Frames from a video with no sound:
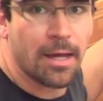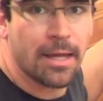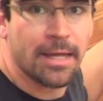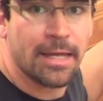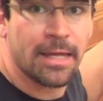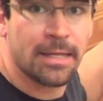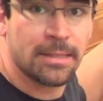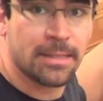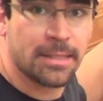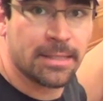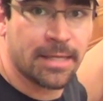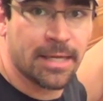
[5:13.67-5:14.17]

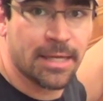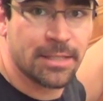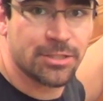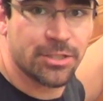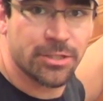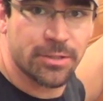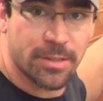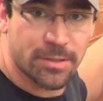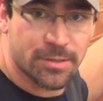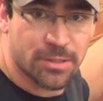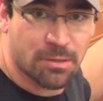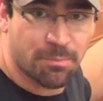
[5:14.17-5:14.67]
In the
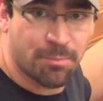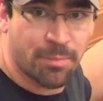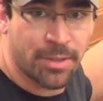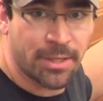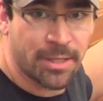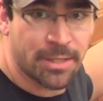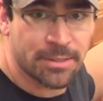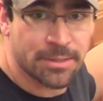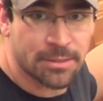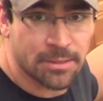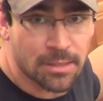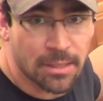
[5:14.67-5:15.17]
kitchen there's a
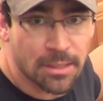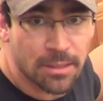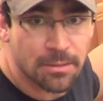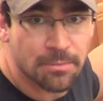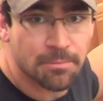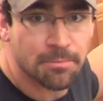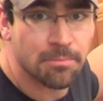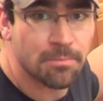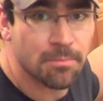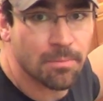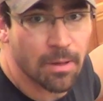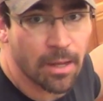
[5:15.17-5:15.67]
peninsula,
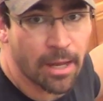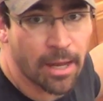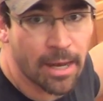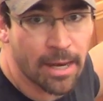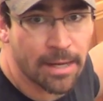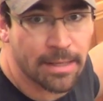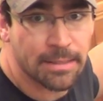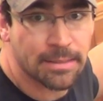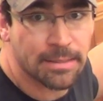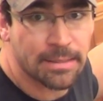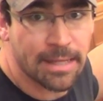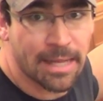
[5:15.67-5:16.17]

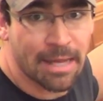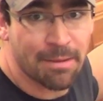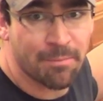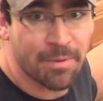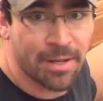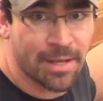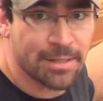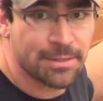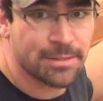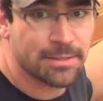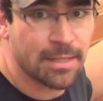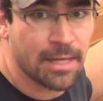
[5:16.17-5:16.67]
and that
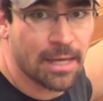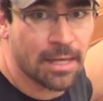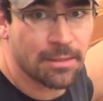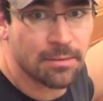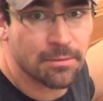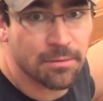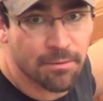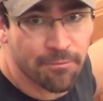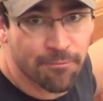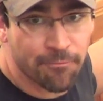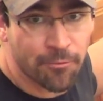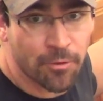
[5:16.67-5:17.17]
means
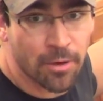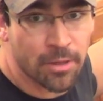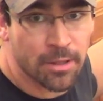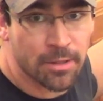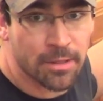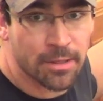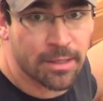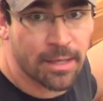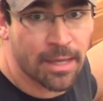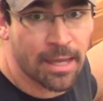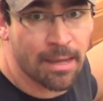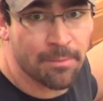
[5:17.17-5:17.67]
that the front of
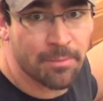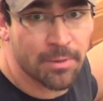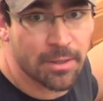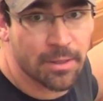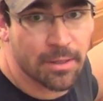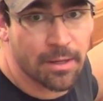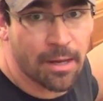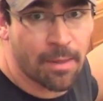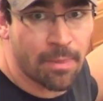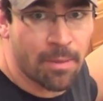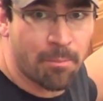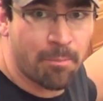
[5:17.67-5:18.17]
the
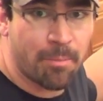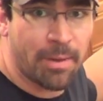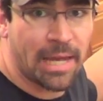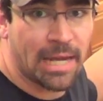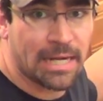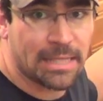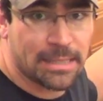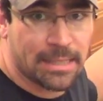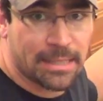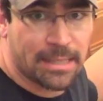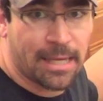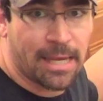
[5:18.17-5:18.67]
cabinet and the
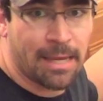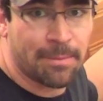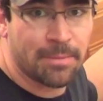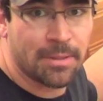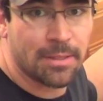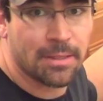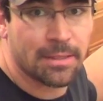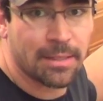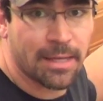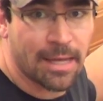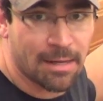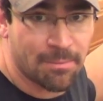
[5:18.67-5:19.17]
back of the
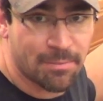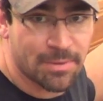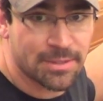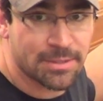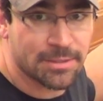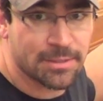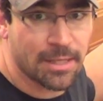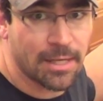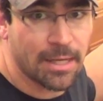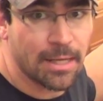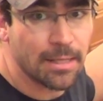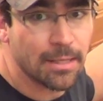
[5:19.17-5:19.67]
cabinet can be
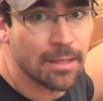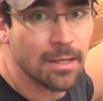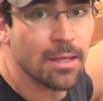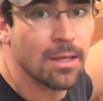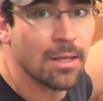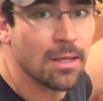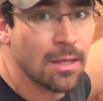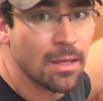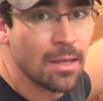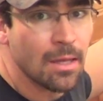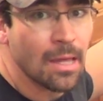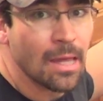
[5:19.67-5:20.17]
seen,
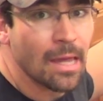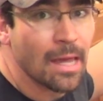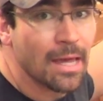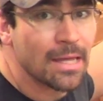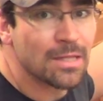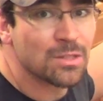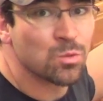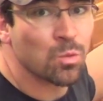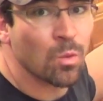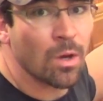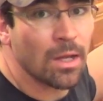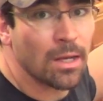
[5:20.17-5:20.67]

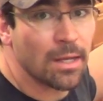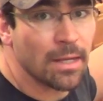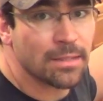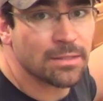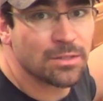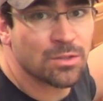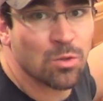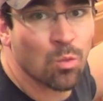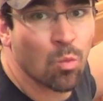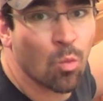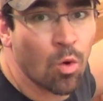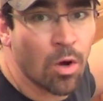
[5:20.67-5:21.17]
as well
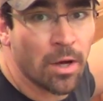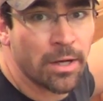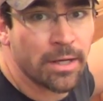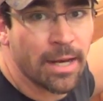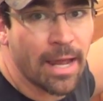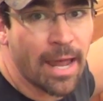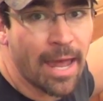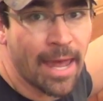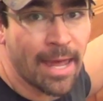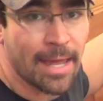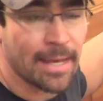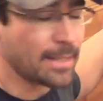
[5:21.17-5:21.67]
as the one
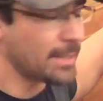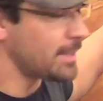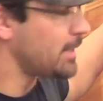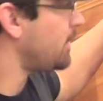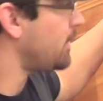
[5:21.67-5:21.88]
end.